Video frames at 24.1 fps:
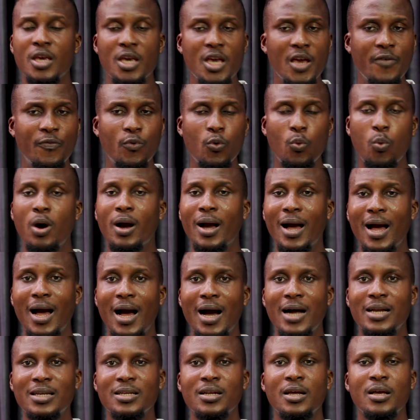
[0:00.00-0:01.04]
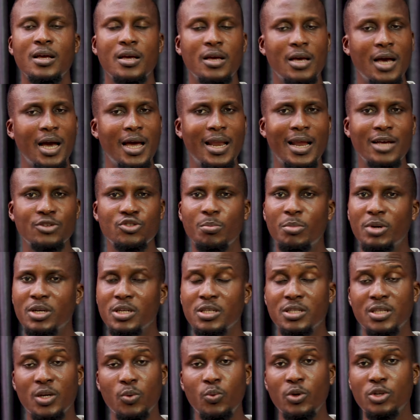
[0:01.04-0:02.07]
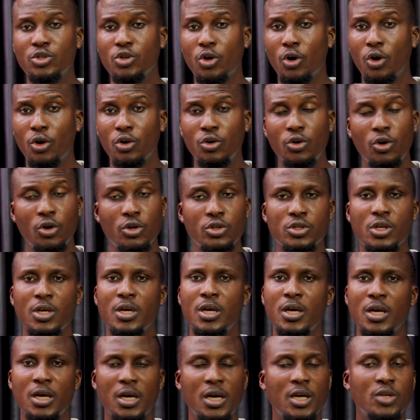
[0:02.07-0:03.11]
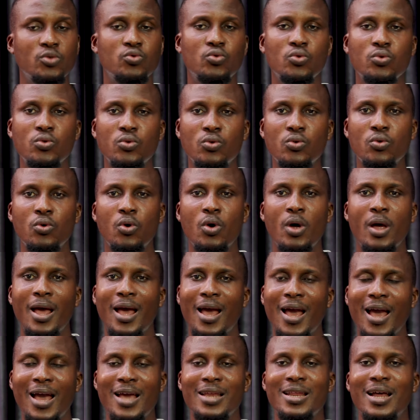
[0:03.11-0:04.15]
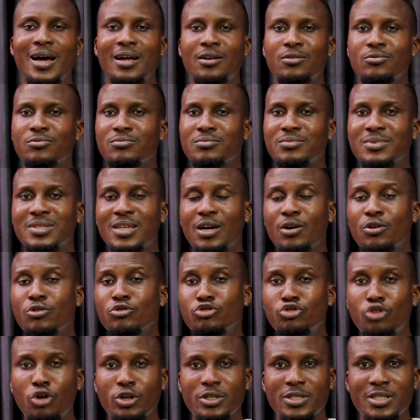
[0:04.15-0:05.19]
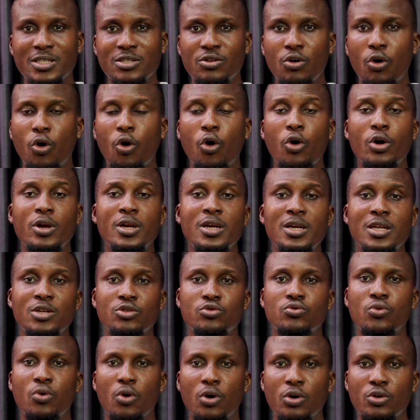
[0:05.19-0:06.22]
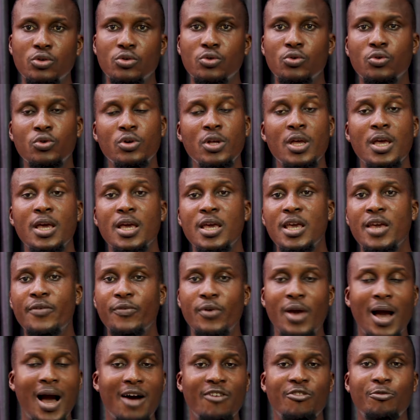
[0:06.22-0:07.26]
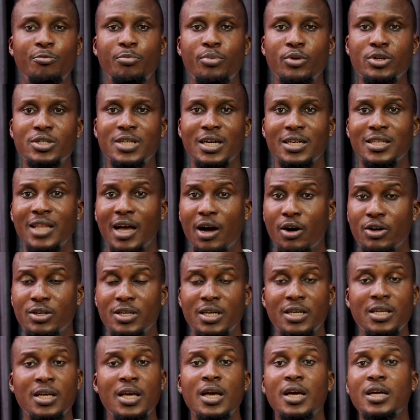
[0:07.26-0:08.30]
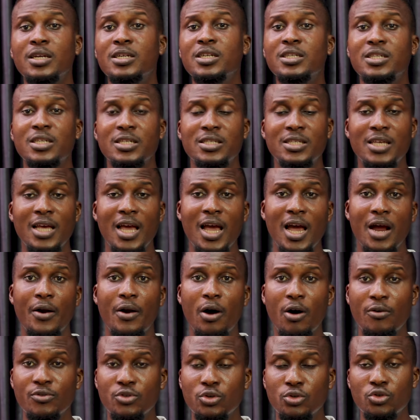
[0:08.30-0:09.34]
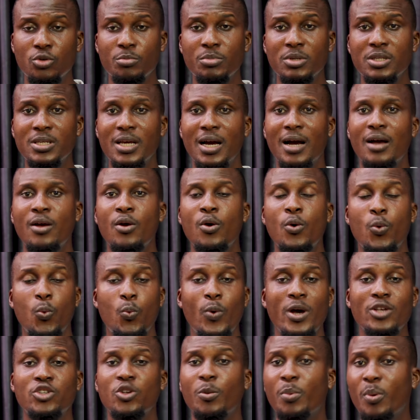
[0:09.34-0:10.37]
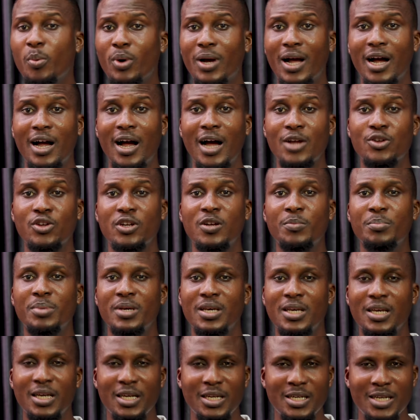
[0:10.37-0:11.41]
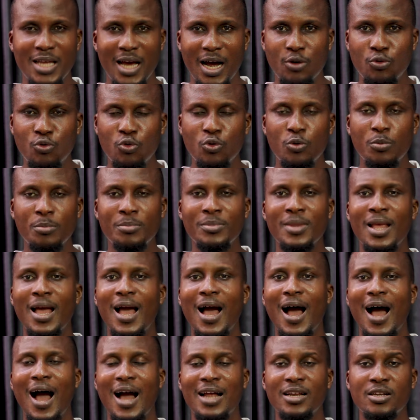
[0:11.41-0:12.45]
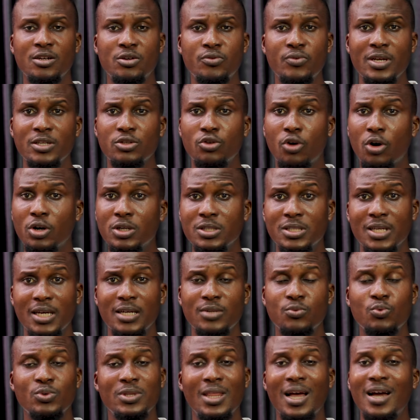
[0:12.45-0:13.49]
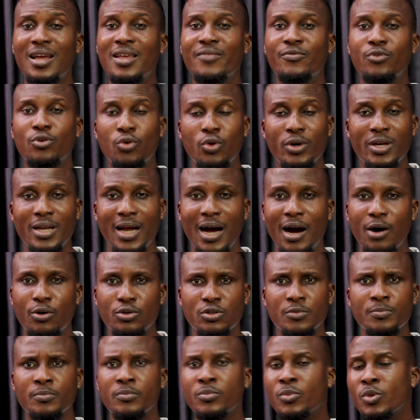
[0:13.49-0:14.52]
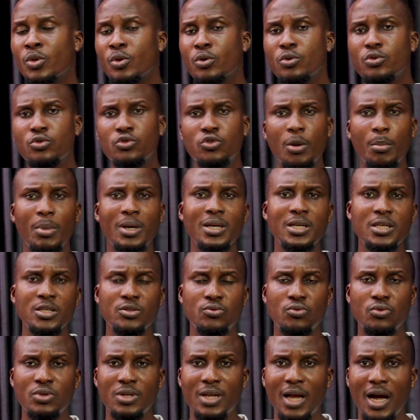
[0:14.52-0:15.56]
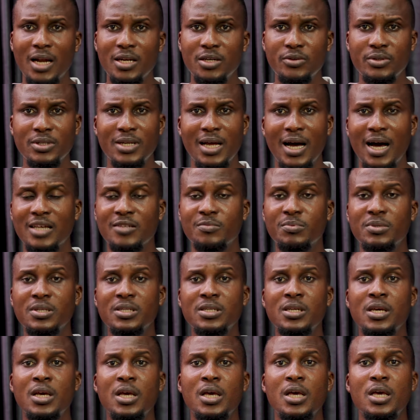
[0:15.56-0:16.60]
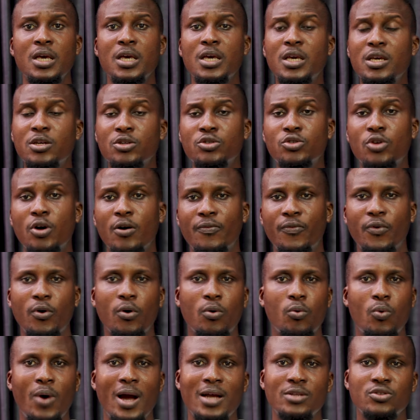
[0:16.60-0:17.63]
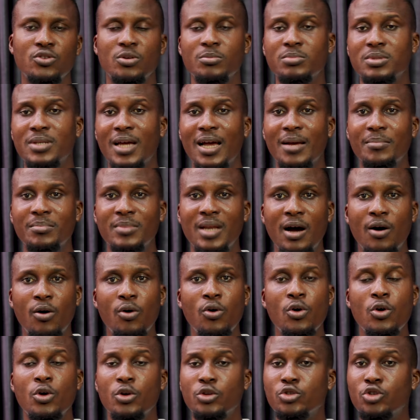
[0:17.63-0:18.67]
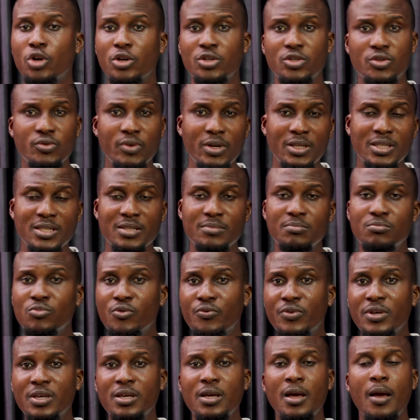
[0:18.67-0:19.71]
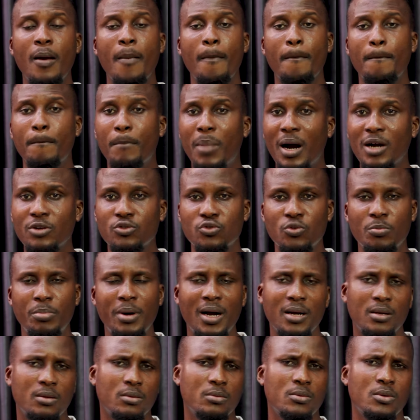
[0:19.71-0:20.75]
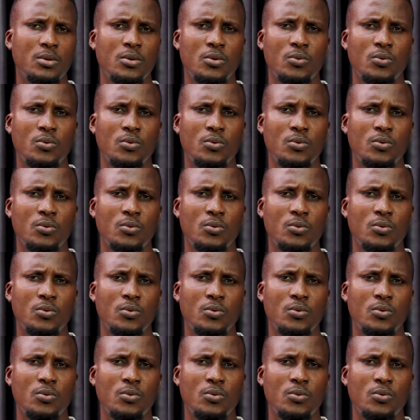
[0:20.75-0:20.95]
If you work hard, either somebody is a witch or not, it will either tell nothing or little on you if you have project out there. This is the era of social media where some people can actually be in their room and create content without even going out. Somebody is Ruth Kadiri that has been indoor for quite some time now, just creating movie back to back.